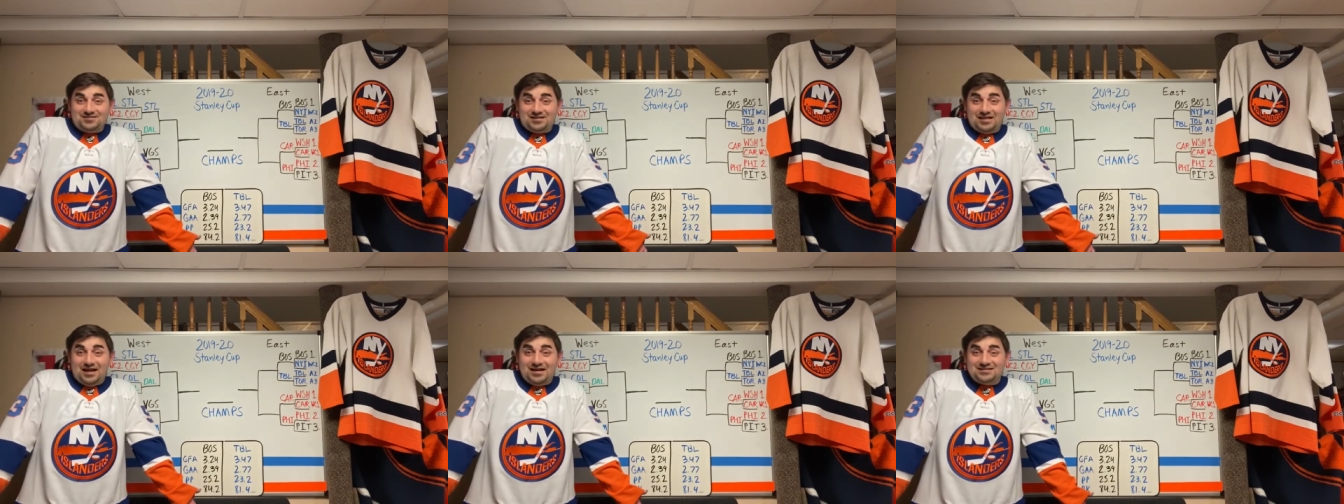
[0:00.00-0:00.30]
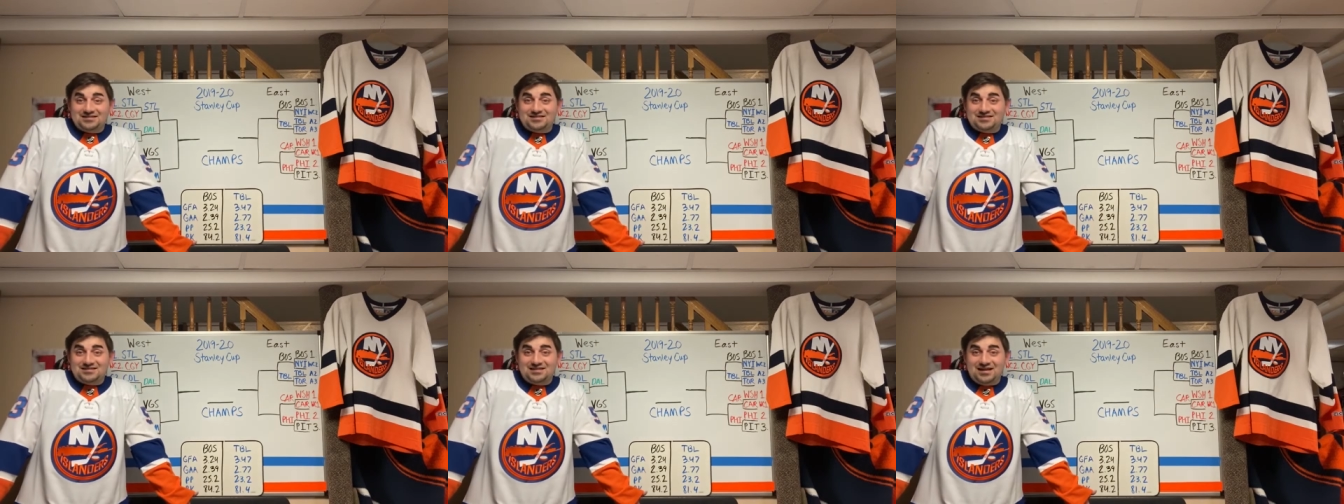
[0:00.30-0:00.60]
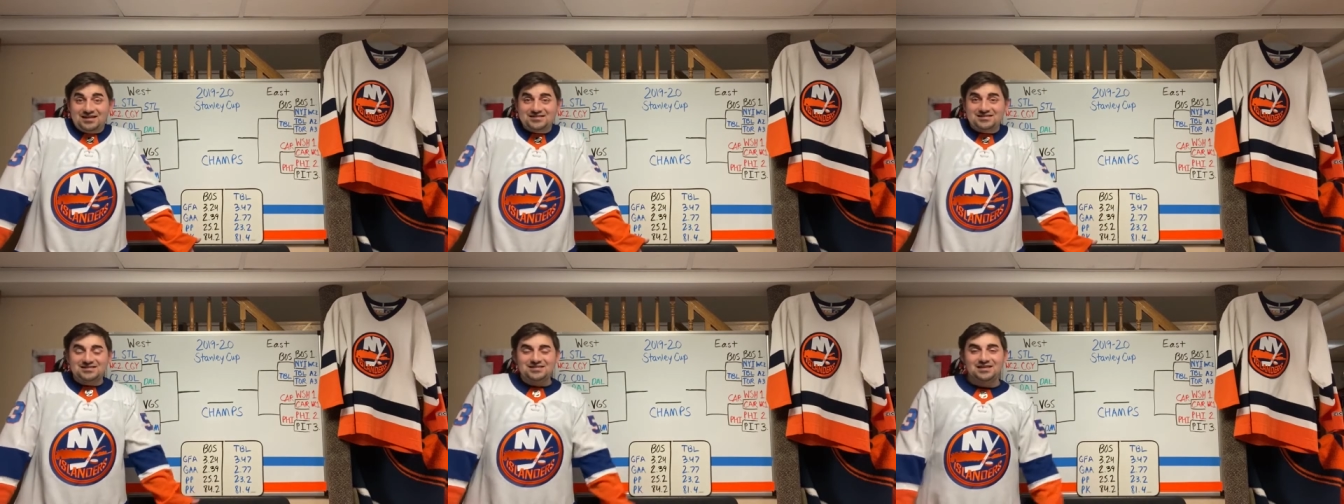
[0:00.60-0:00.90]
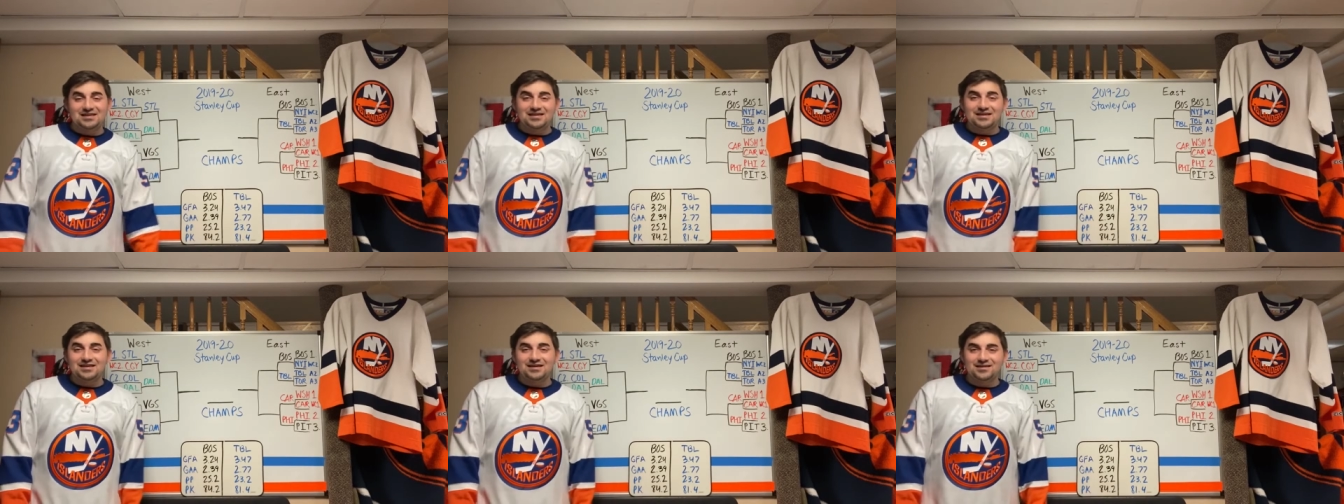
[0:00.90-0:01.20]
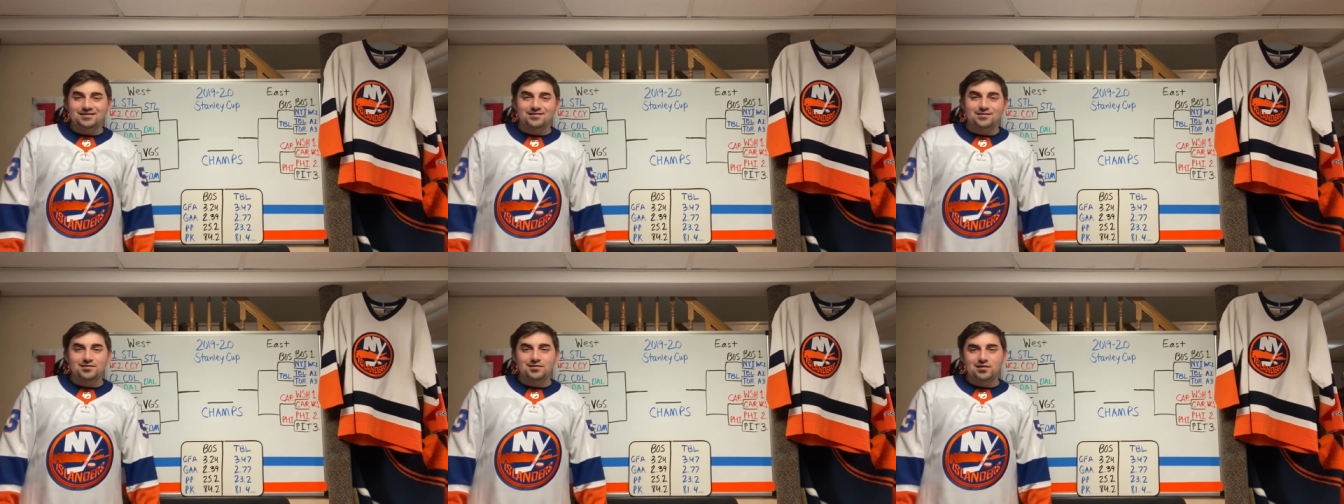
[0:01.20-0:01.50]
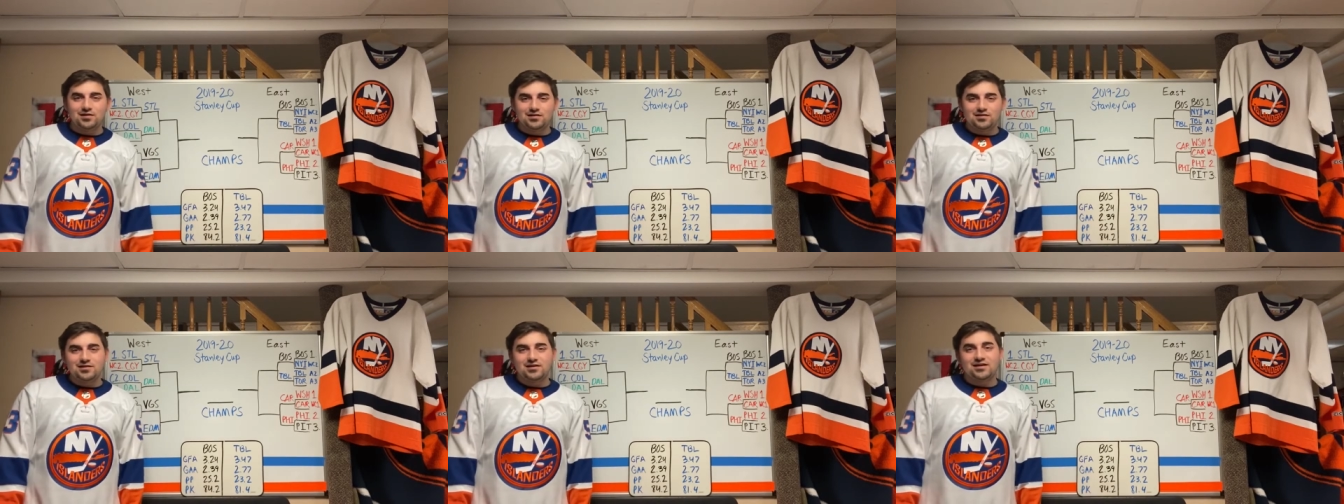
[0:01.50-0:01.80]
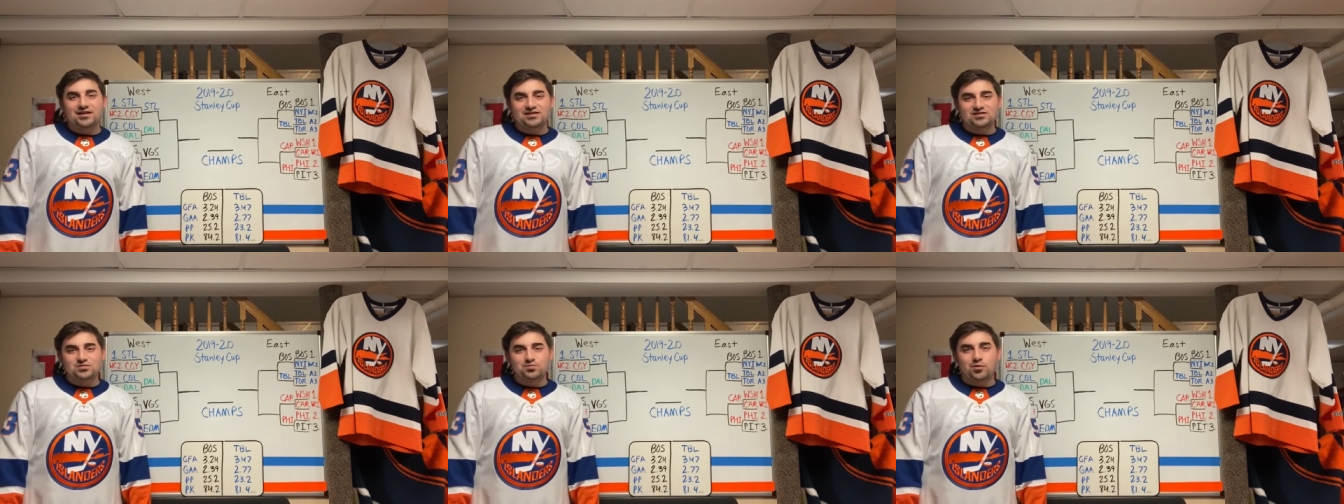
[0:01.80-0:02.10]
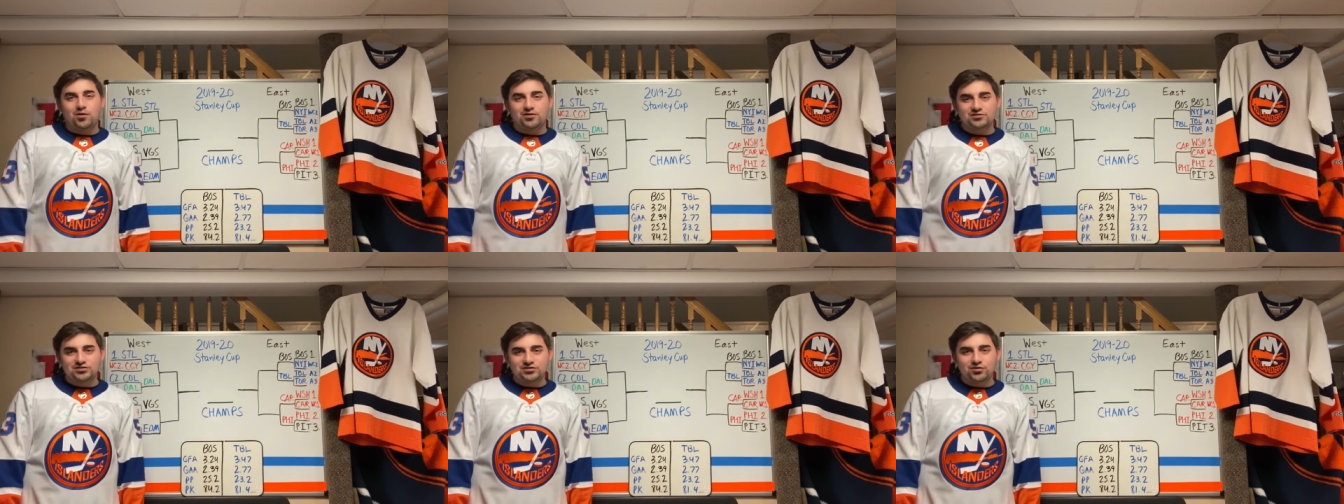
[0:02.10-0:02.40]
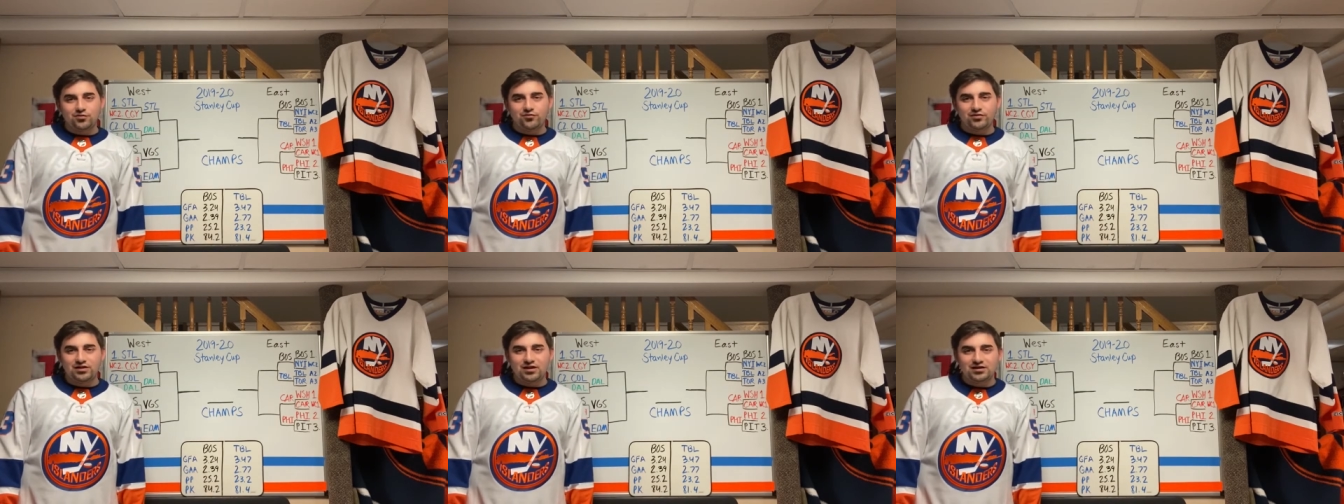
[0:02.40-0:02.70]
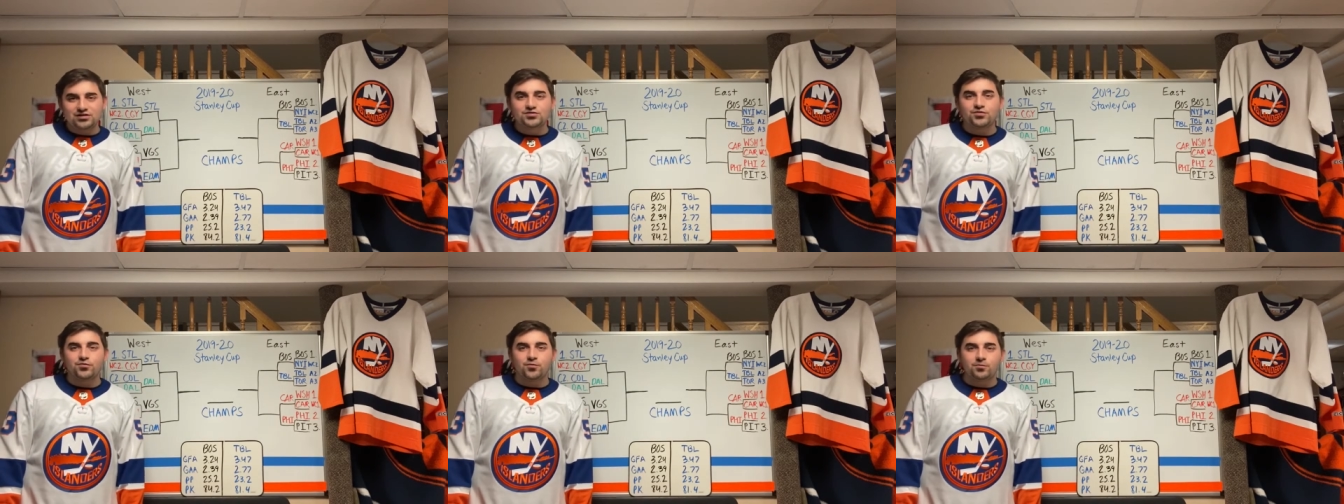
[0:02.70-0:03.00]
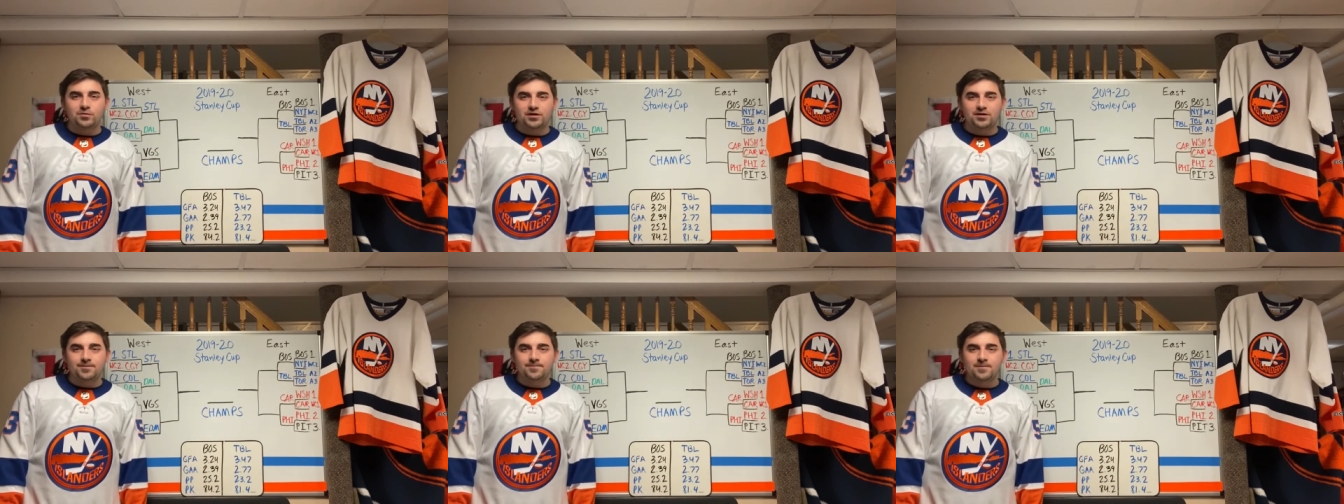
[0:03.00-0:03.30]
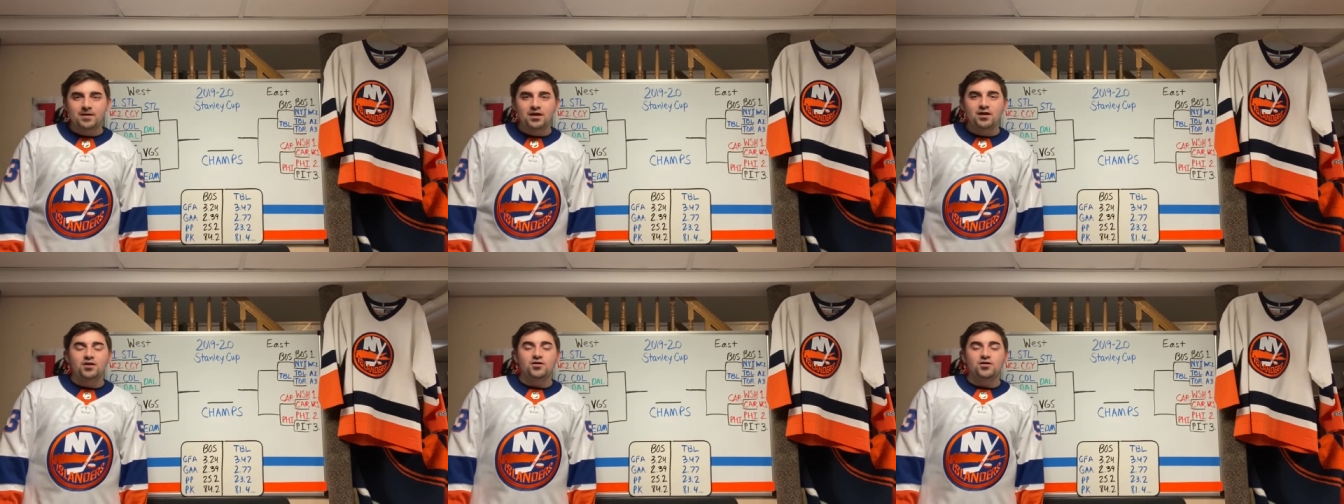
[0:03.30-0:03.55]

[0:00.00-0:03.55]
that's that's the uh, the thing that gets Boston over the edge for me.